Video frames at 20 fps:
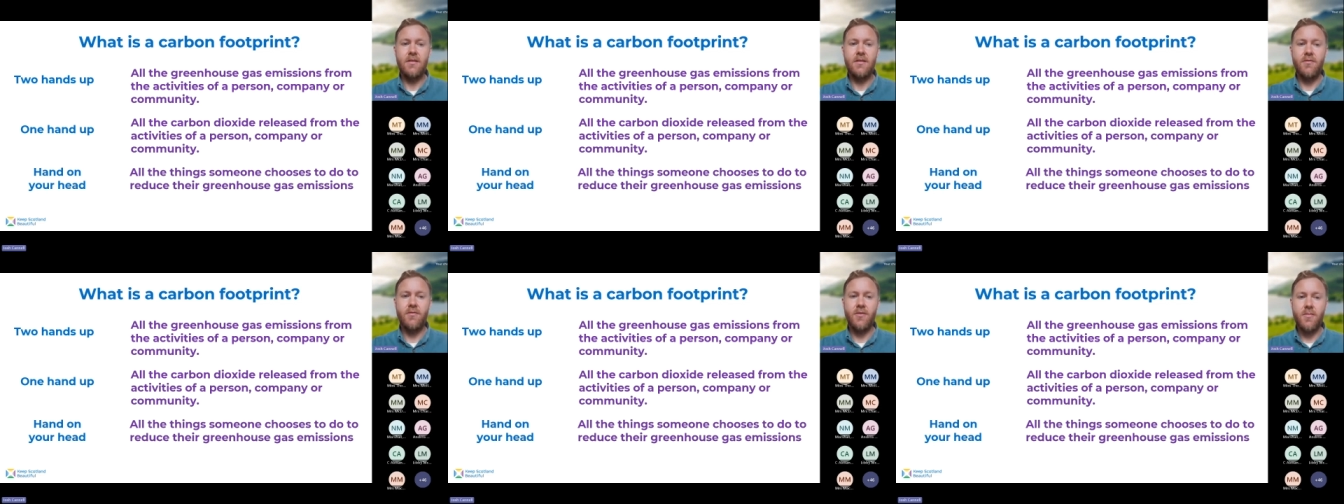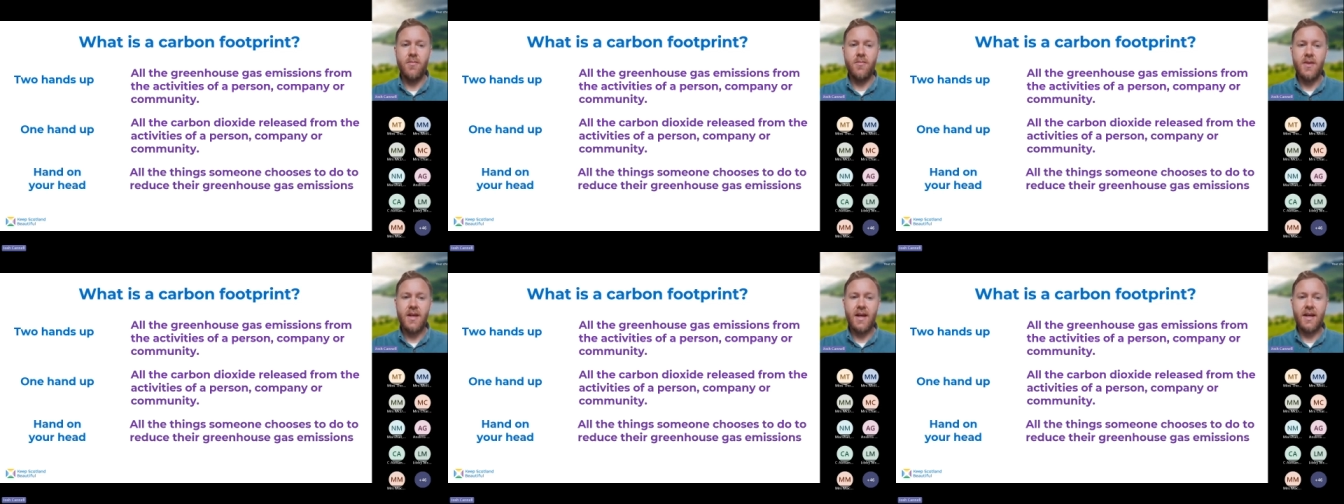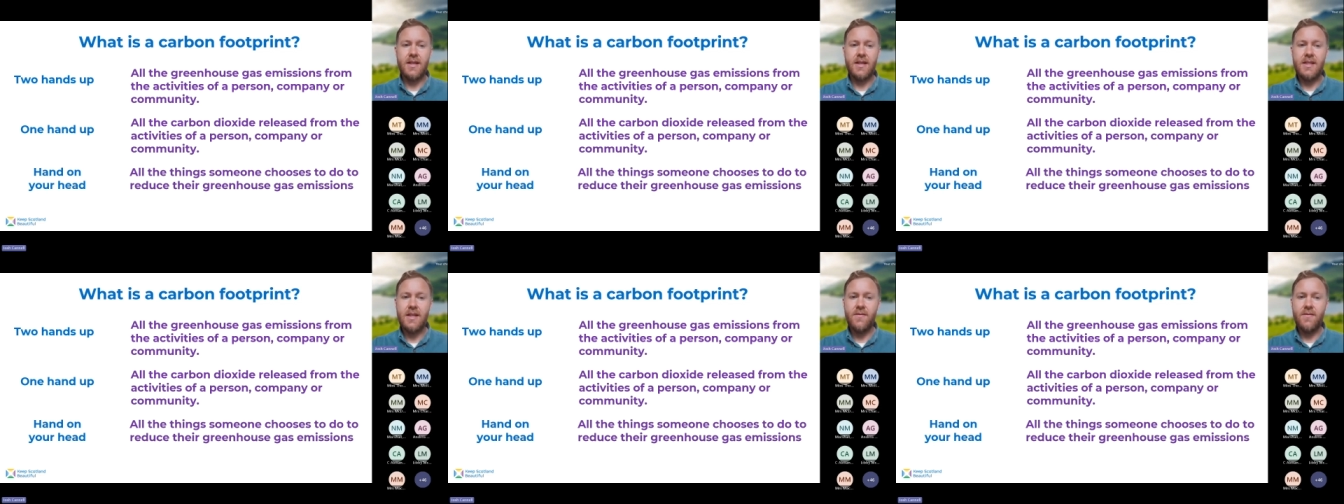from the
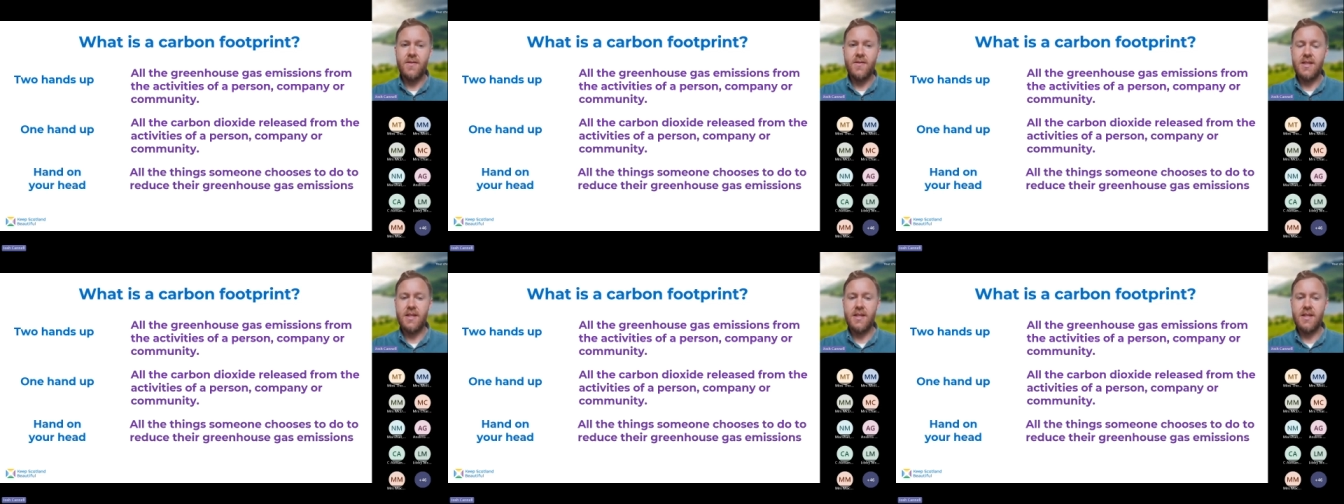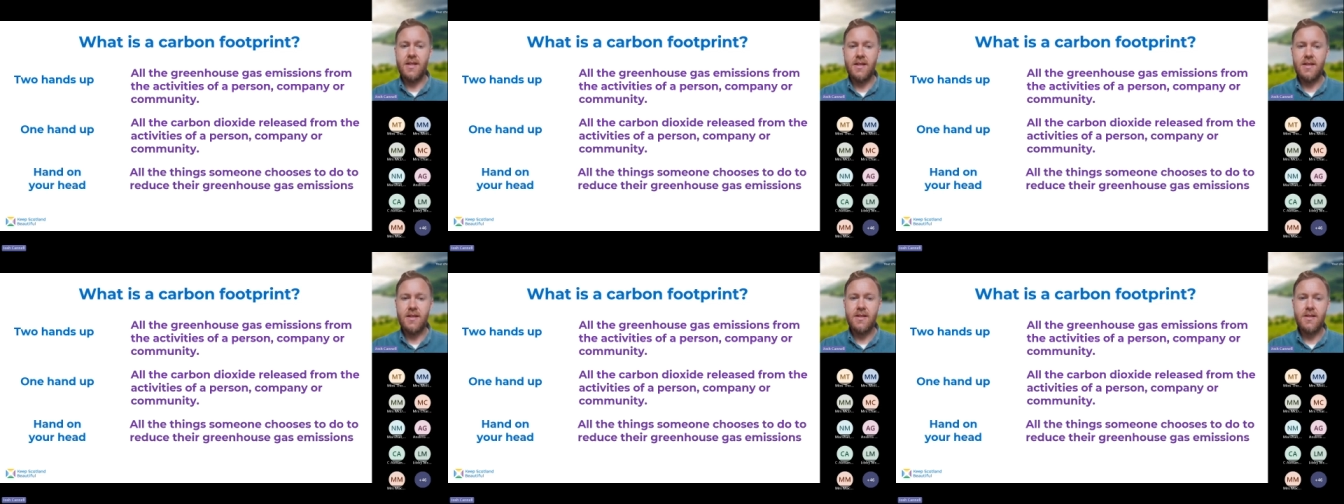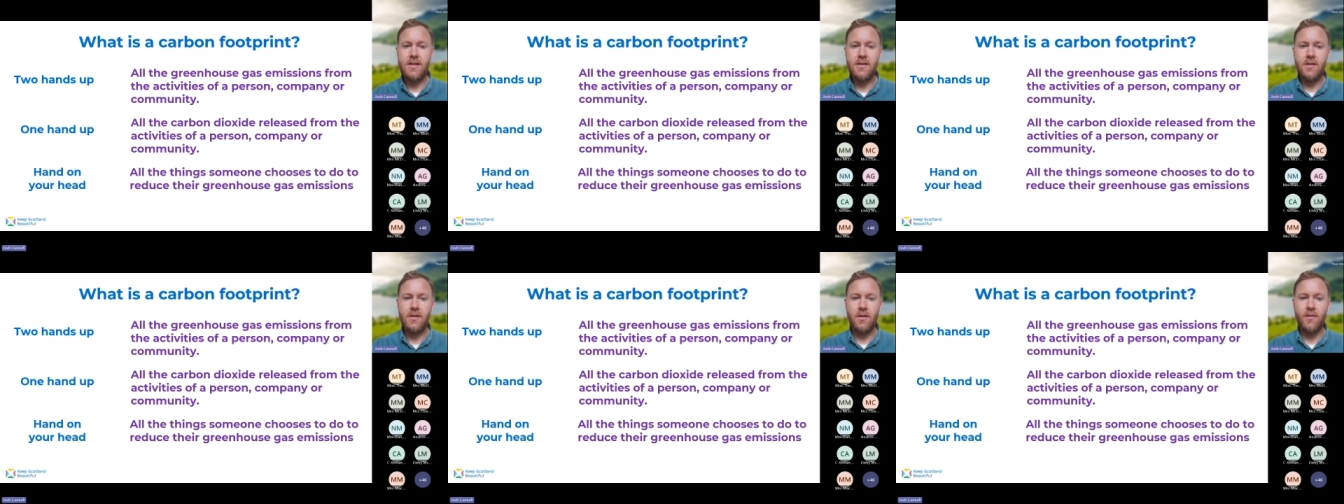
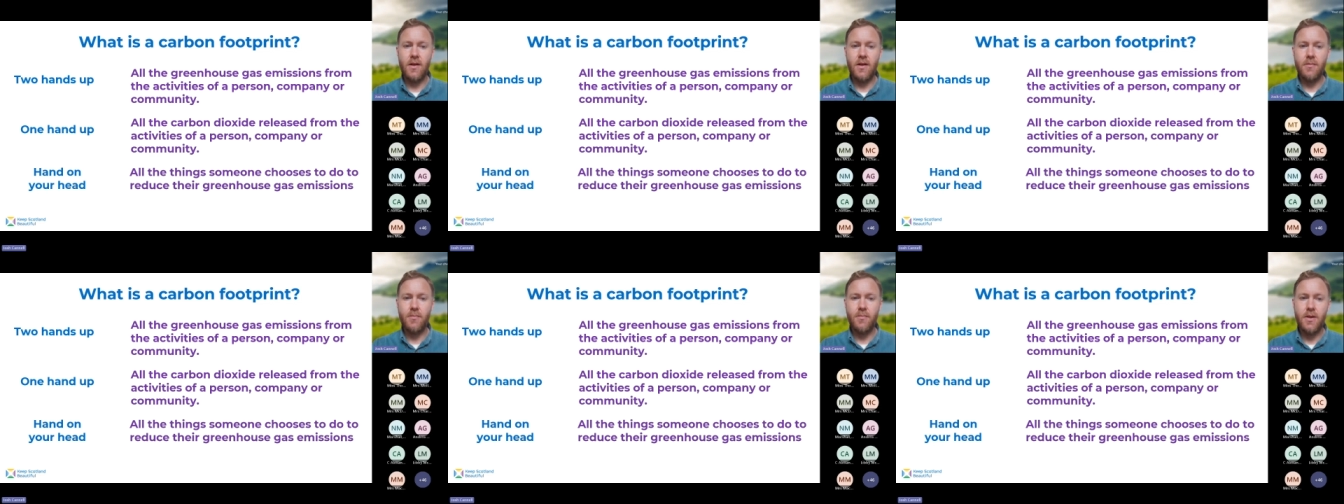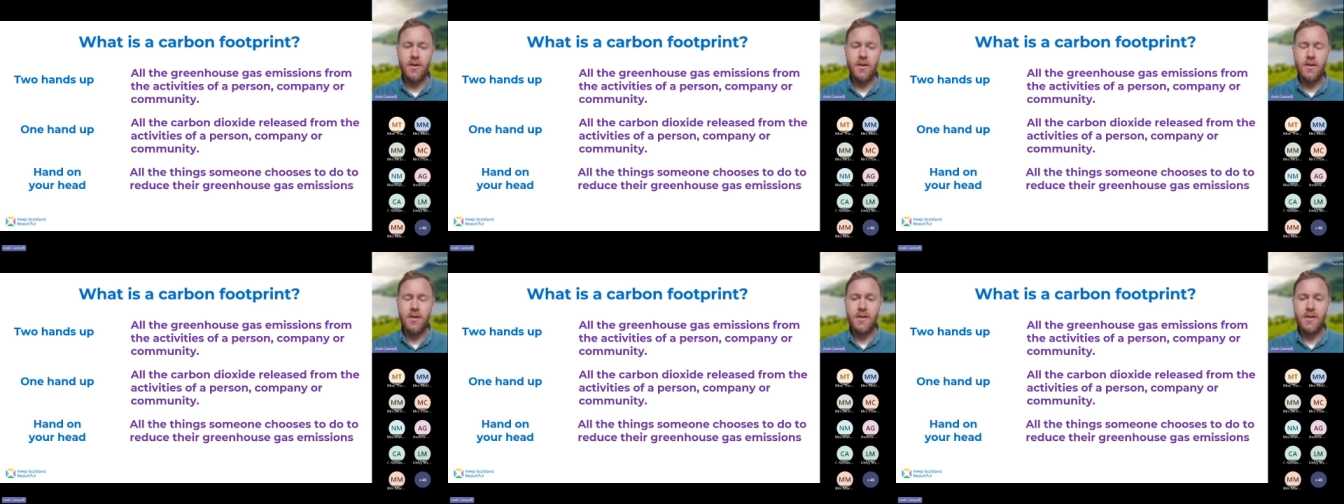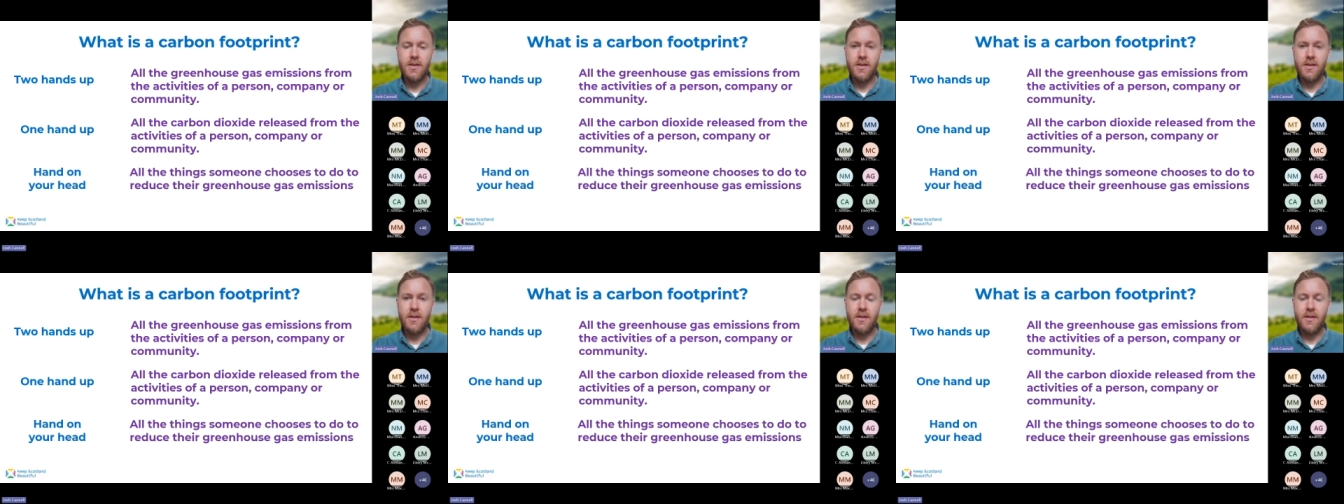activities of a
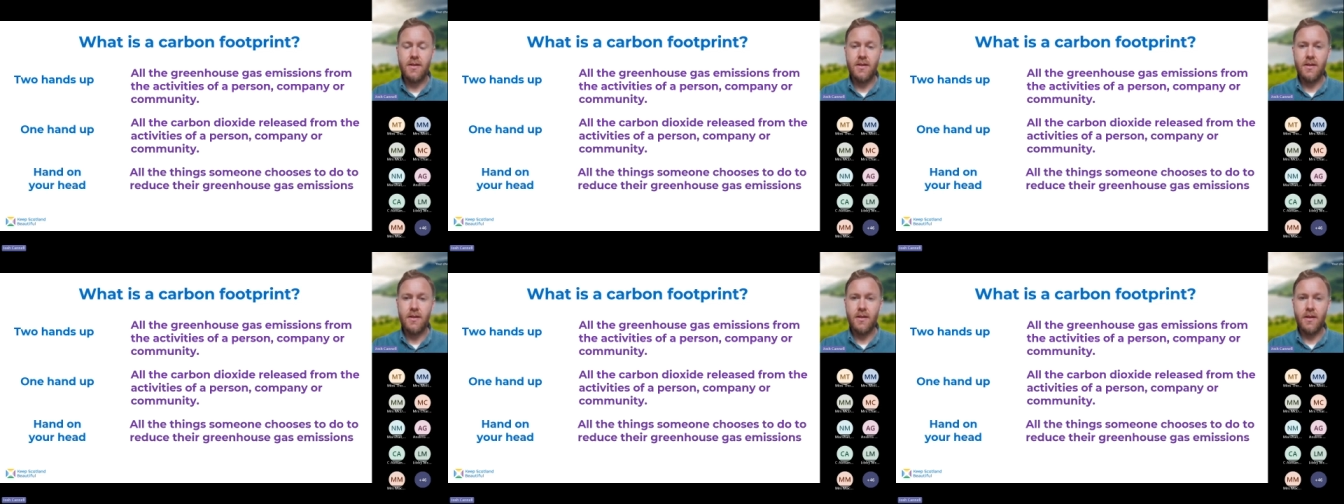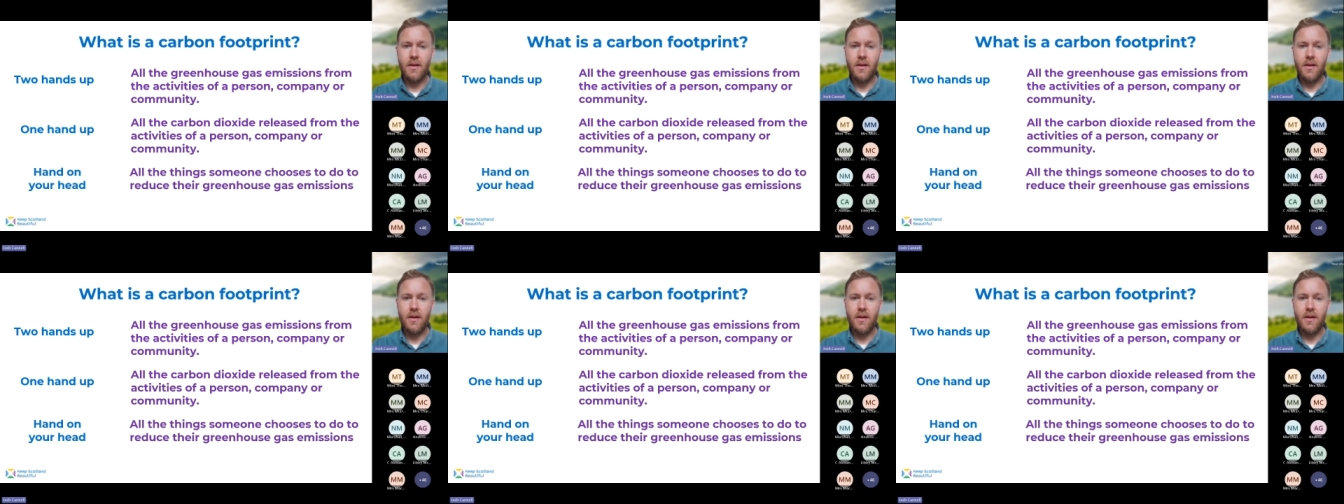person,